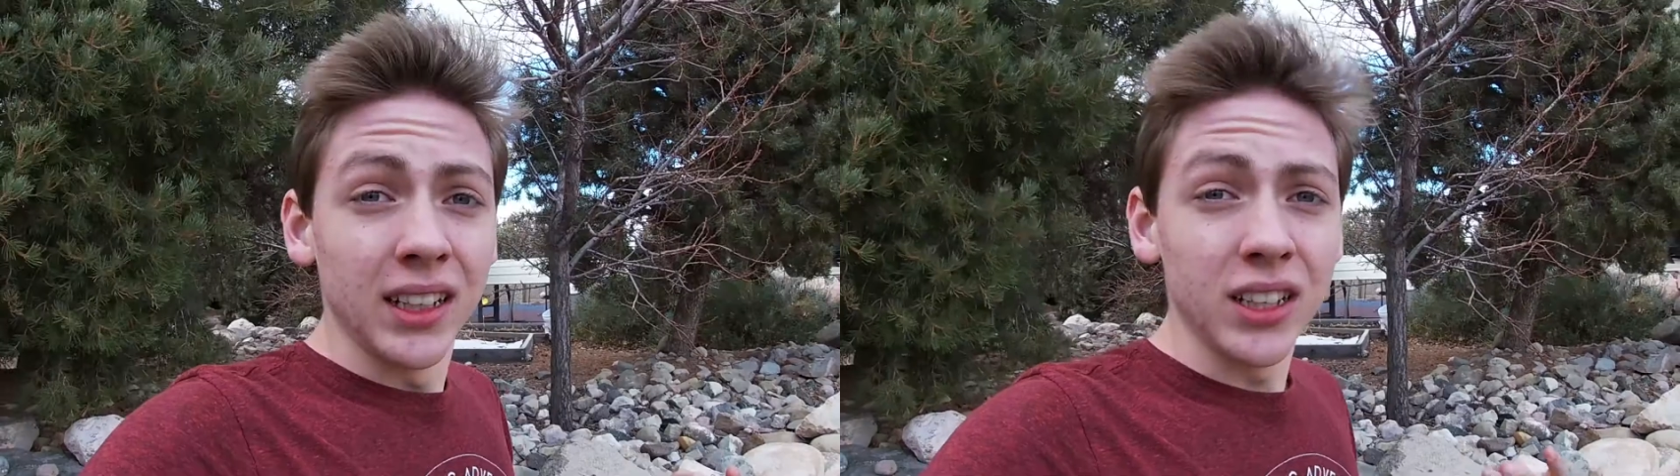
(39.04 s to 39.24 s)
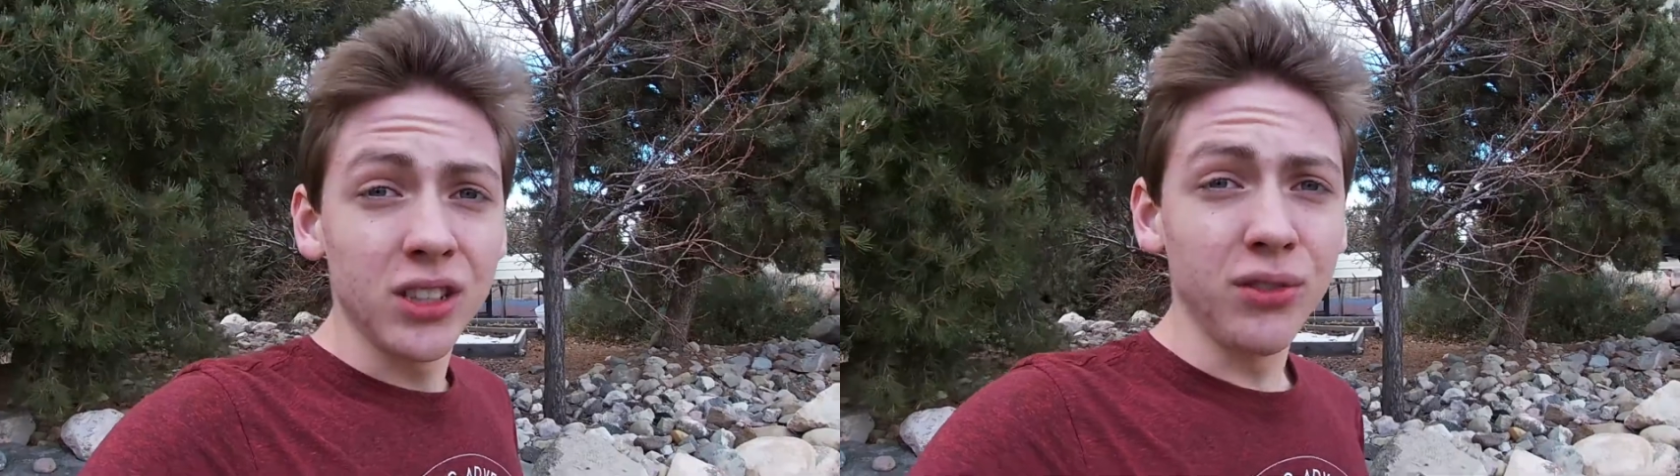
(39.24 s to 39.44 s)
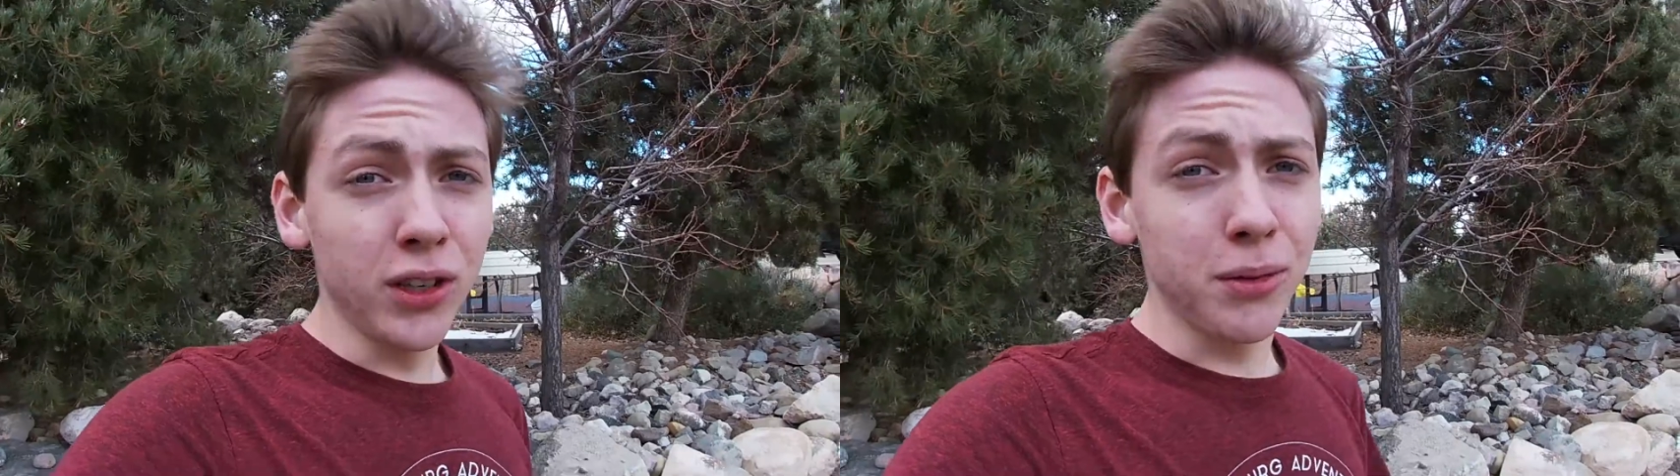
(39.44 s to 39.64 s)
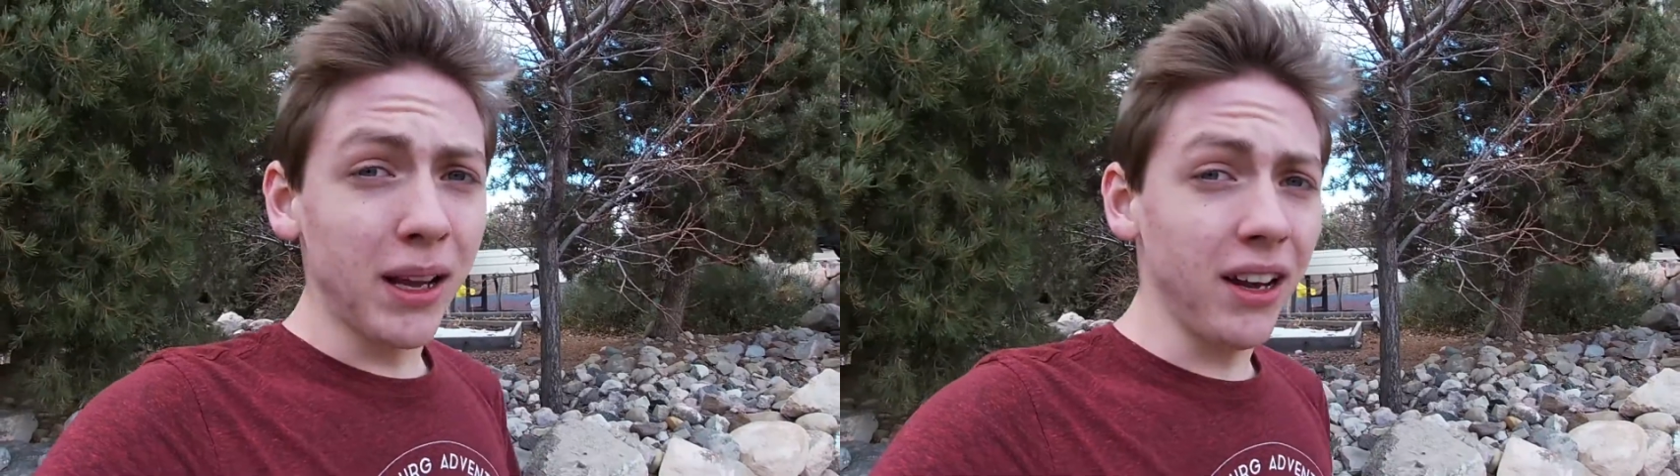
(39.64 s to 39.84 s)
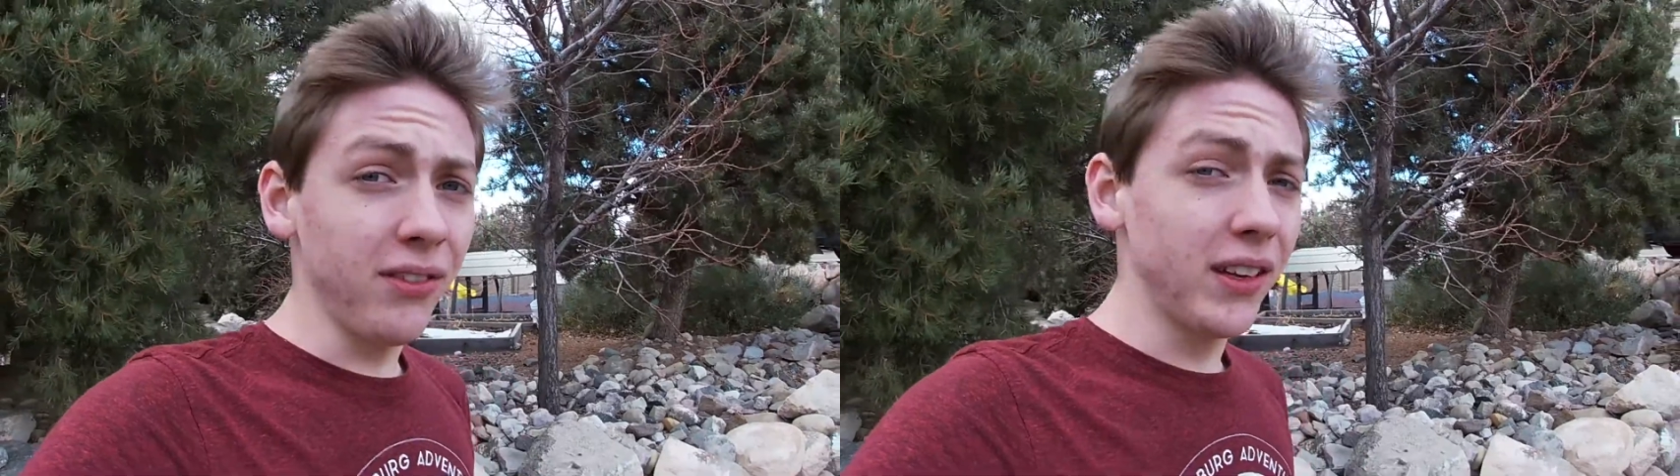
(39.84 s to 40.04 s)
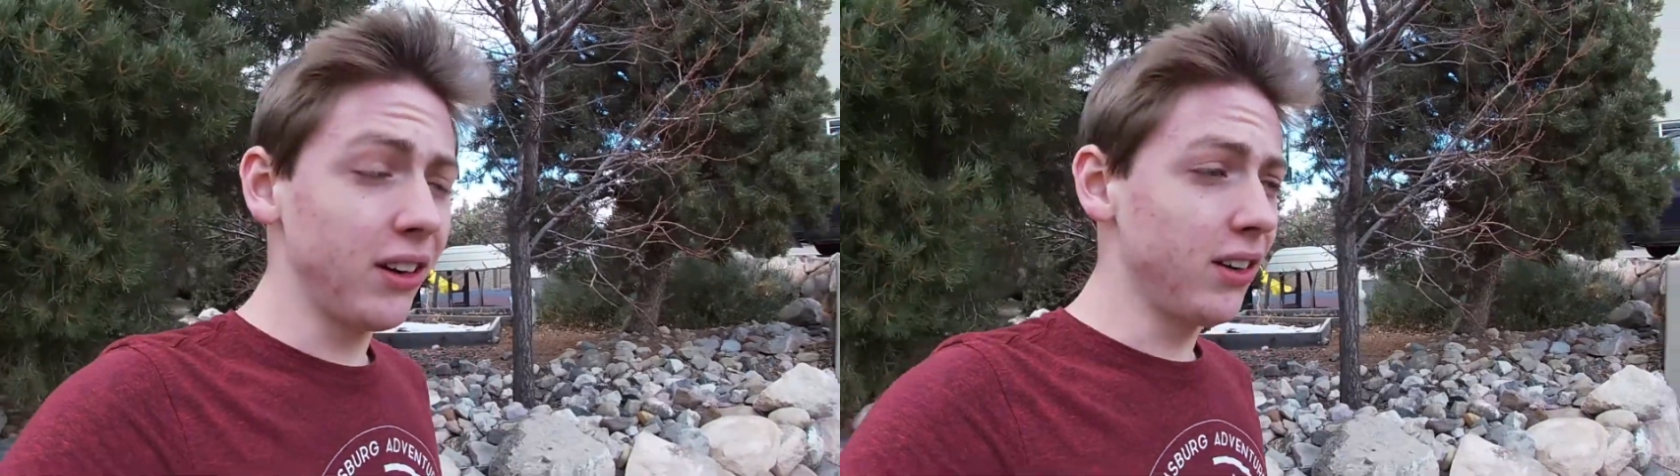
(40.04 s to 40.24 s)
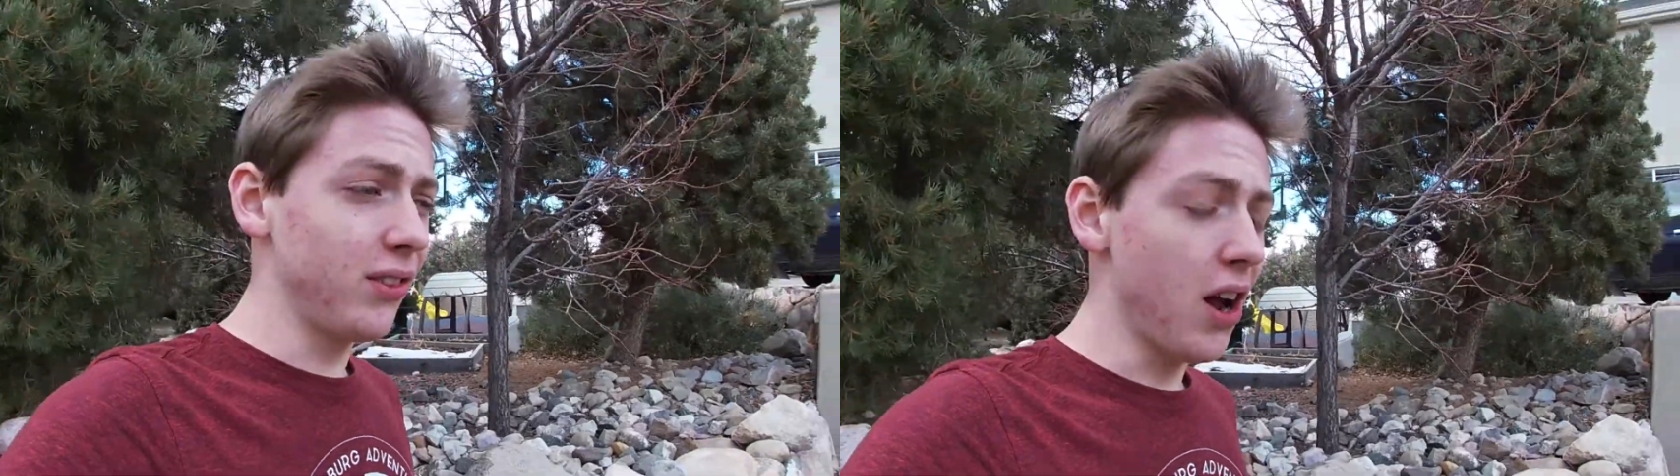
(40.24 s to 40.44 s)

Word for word: So first we gotta figure out if